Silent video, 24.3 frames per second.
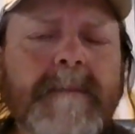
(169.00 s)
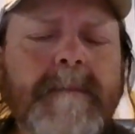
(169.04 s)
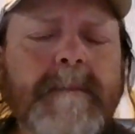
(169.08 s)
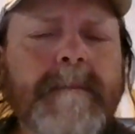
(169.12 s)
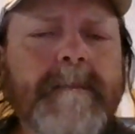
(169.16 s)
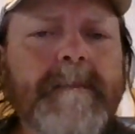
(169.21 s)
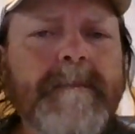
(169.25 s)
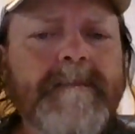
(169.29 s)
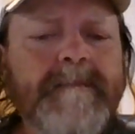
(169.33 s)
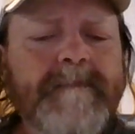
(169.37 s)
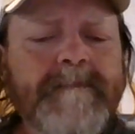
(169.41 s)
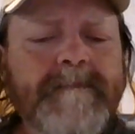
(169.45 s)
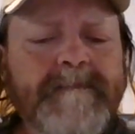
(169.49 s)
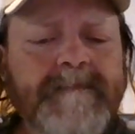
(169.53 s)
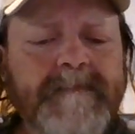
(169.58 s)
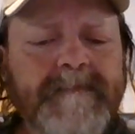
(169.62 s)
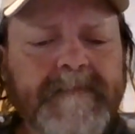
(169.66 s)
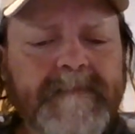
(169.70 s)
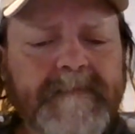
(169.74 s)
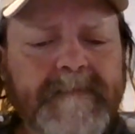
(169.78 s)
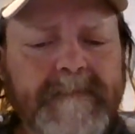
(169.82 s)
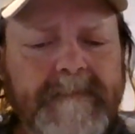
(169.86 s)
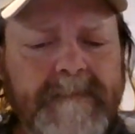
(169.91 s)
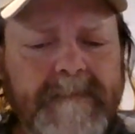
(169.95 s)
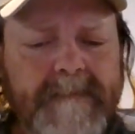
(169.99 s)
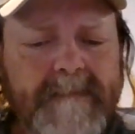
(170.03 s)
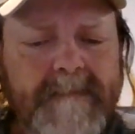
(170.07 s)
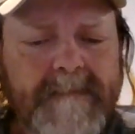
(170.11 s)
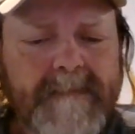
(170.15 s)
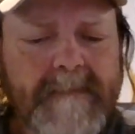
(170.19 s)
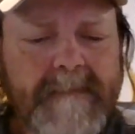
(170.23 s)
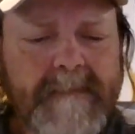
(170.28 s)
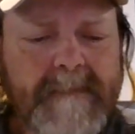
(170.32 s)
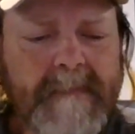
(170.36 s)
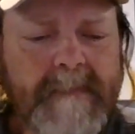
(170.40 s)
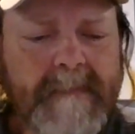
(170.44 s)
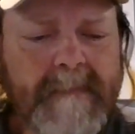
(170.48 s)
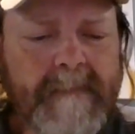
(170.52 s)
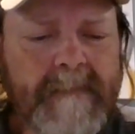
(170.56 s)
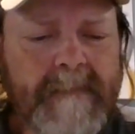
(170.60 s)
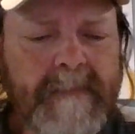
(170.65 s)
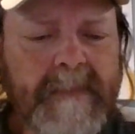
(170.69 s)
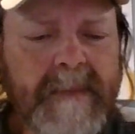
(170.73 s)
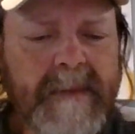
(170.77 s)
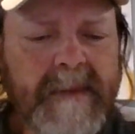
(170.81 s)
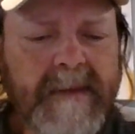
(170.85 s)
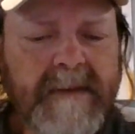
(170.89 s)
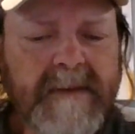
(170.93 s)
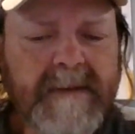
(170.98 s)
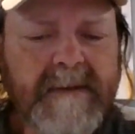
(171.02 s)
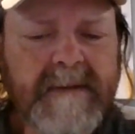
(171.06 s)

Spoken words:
(no one is talking)